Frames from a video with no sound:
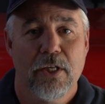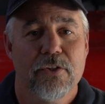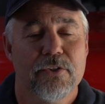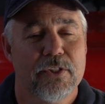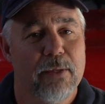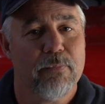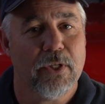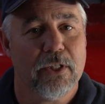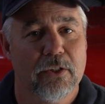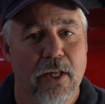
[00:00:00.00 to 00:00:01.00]
Same
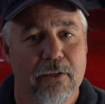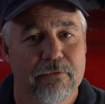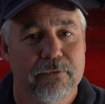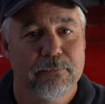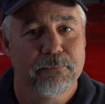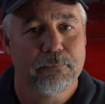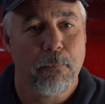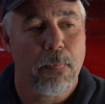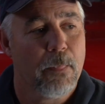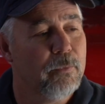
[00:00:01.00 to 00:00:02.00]
thing in life.
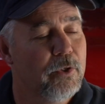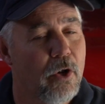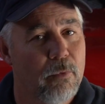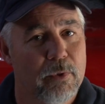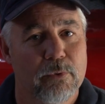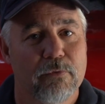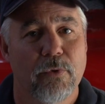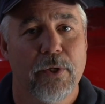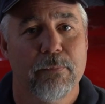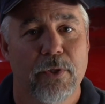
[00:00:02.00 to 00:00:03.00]
We all want to
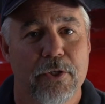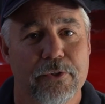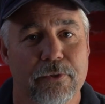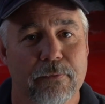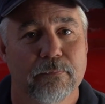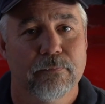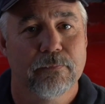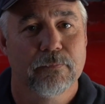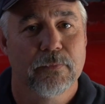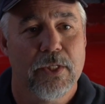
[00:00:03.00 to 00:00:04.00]
avoid pressure.
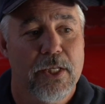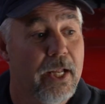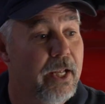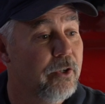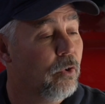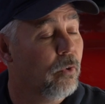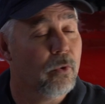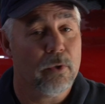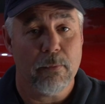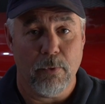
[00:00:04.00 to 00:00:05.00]
And
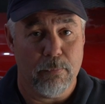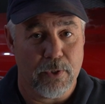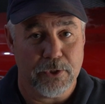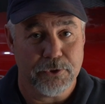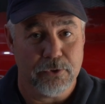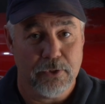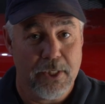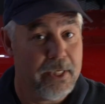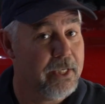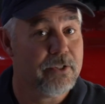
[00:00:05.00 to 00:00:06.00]
horrible pressure
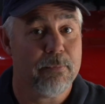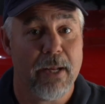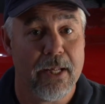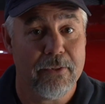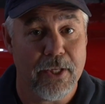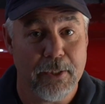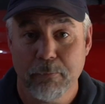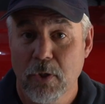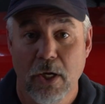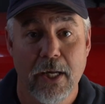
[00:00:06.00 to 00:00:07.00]
is a bad thing.
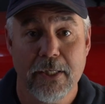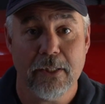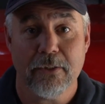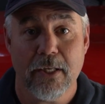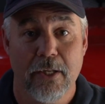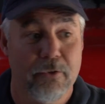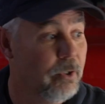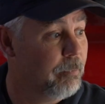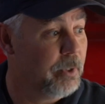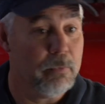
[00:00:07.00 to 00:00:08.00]
I get that.
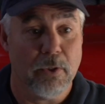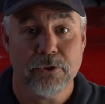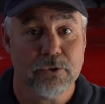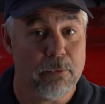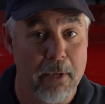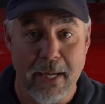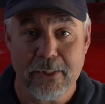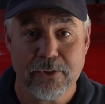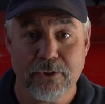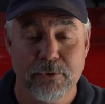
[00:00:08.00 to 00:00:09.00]
Nobody wants
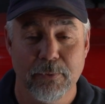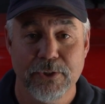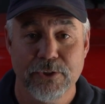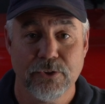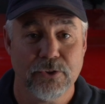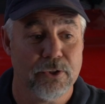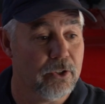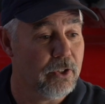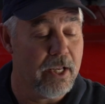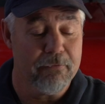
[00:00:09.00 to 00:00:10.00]
traumatic situations in their
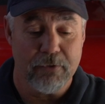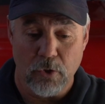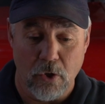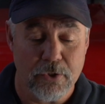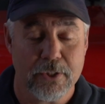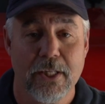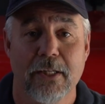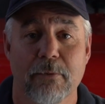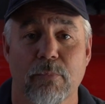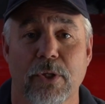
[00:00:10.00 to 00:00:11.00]
life and all that that
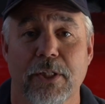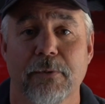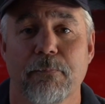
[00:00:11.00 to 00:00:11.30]
can bring.